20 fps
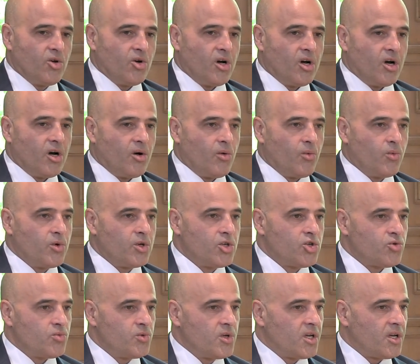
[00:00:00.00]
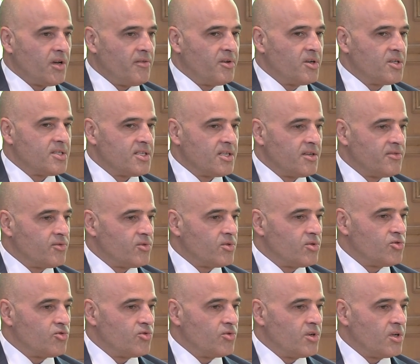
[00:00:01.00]
uh, which we have
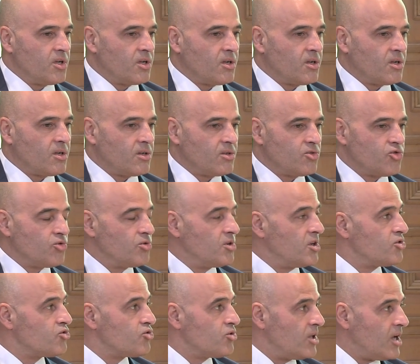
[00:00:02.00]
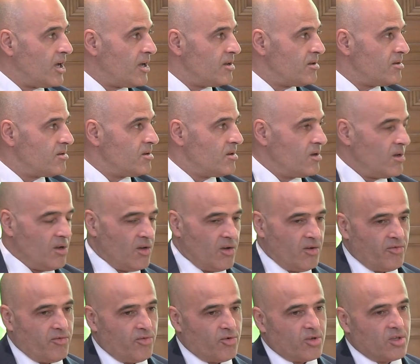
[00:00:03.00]
received during June and July
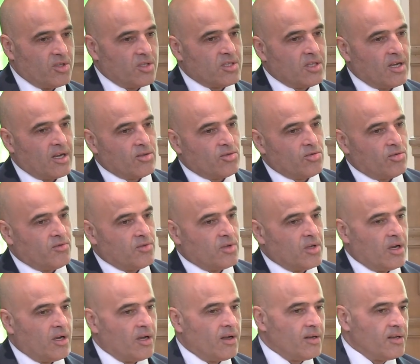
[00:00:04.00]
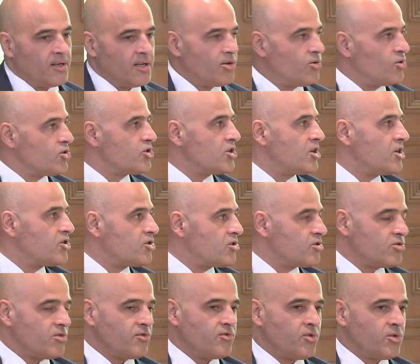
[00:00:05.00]
for the start of the
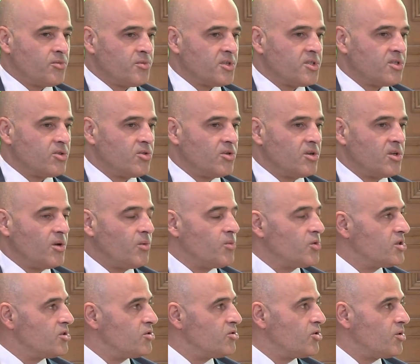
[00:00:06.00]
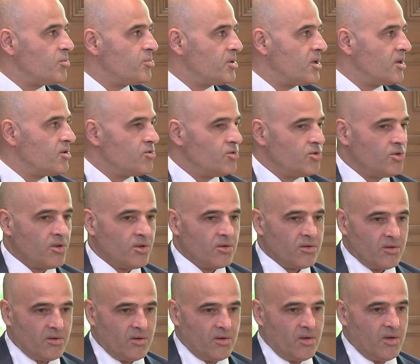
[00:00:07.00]
negotiations of North Macedonia with the European Union
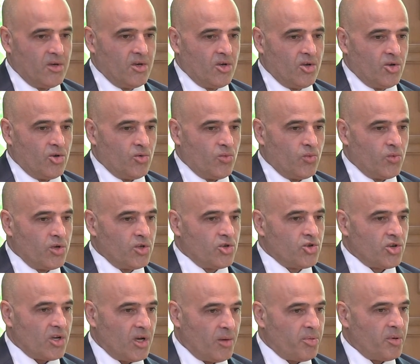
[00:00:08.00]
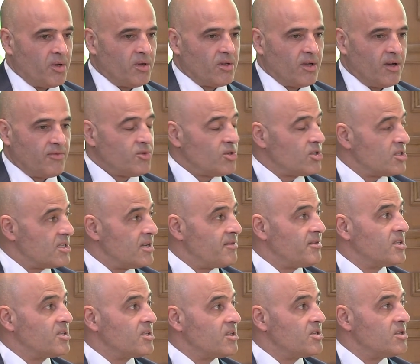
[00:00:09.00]
which happened after
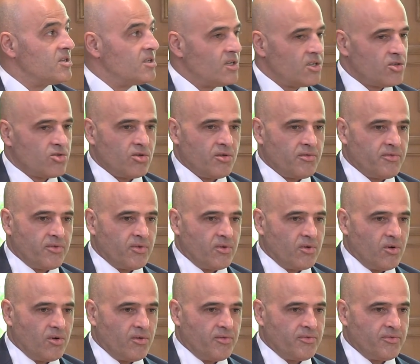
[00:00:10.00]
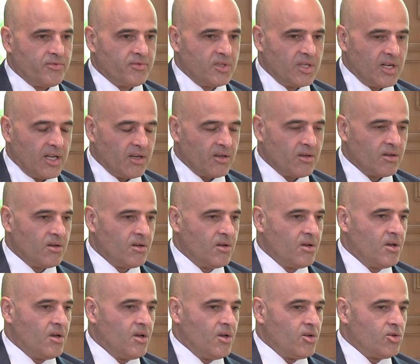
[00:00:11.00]
17 years of, of delay.
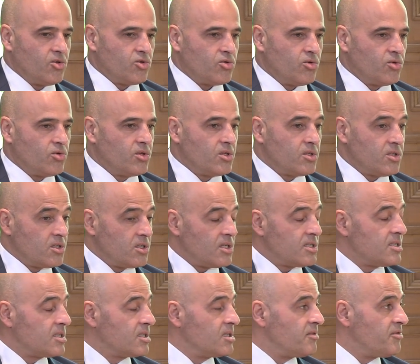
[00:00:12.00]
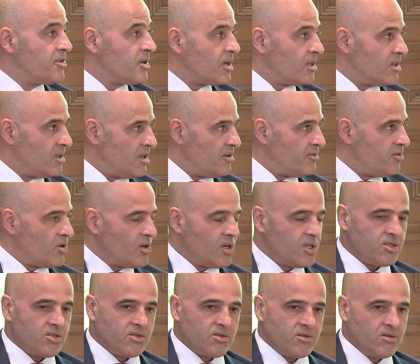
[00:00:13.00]
So this is a significant day for
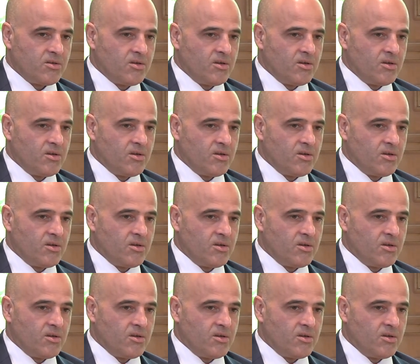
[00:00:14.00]
us